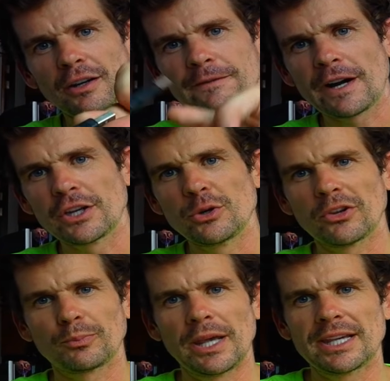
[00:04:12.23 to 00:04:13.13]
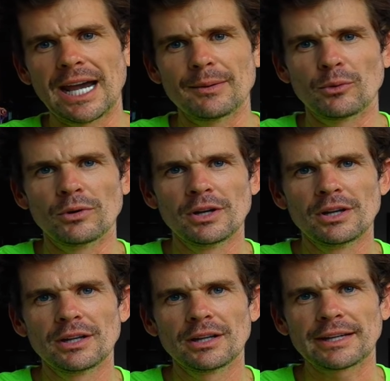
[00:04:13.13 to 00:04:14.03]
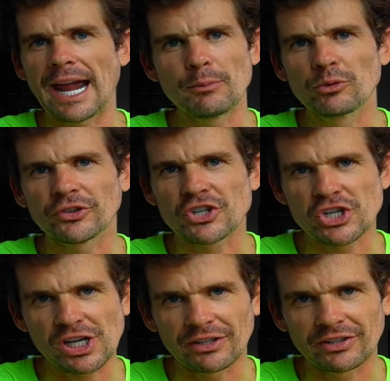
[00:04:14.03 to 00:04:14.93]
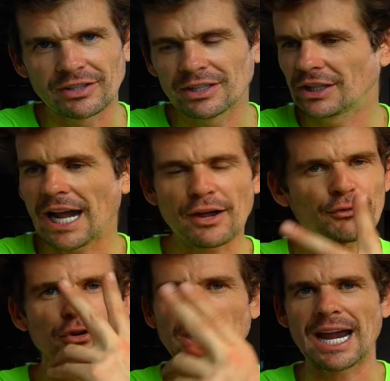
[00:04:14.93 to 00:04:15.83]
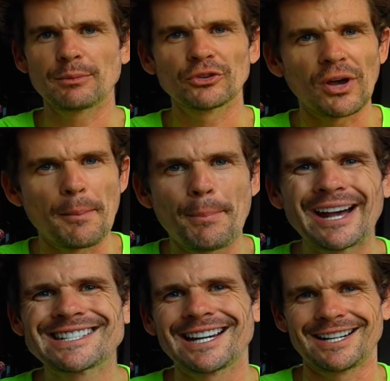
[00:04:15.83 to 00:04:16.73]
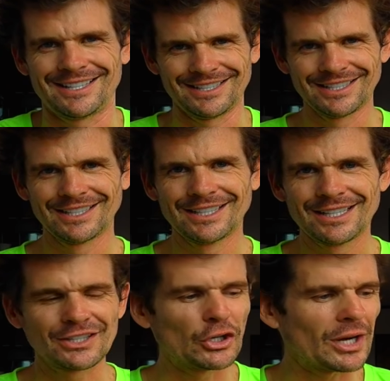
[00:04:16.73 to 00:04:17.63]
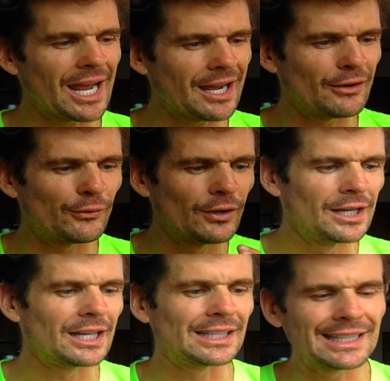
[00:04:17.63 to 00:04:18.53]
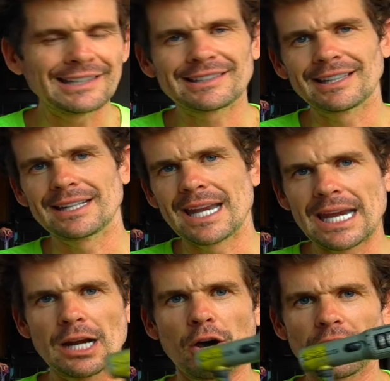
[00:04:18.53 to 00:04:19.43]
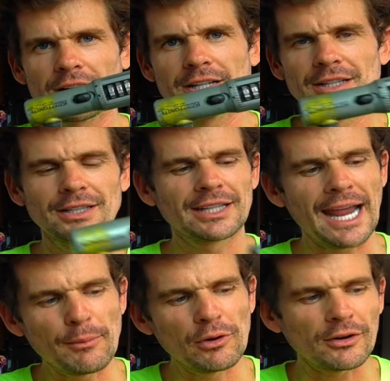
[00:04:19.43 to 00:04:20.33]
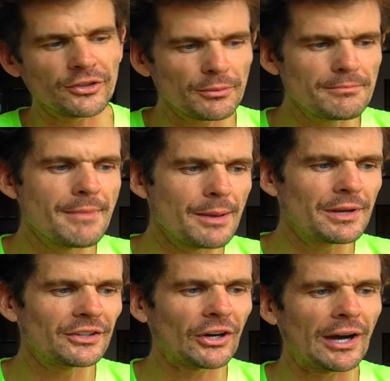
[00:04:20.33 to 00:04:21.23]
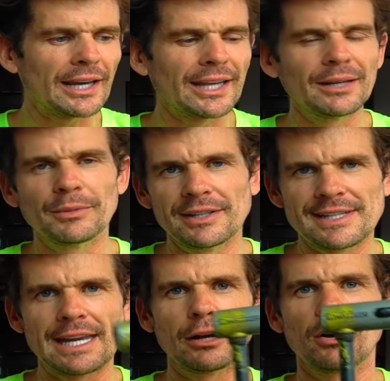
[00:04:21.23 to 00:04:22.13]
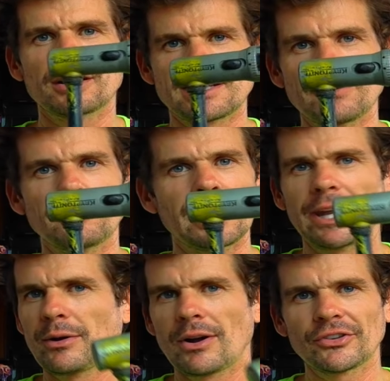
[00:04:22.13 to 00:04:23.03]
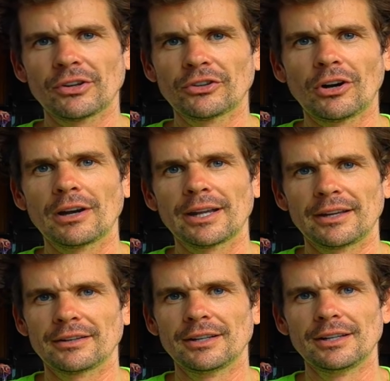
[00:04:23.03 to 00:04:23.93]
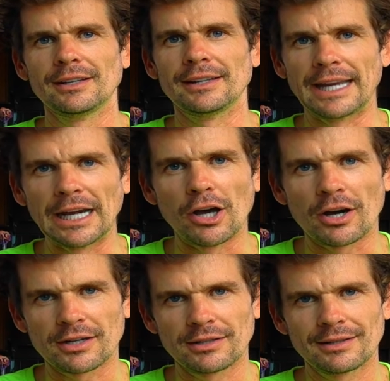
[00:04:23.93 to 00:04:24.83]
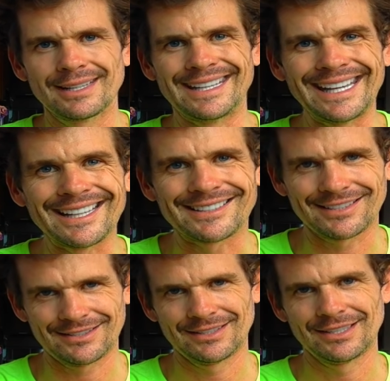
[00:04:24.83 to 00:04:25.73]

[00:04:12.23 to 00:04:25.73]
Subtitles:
A fucking USB cable. Cables are shit. You cut through cables like butter. You got to have at least a D-lock. Cable locks maybe in Thailand, but D-lock definitely anywhere outside of Thailand. D-lock. D it.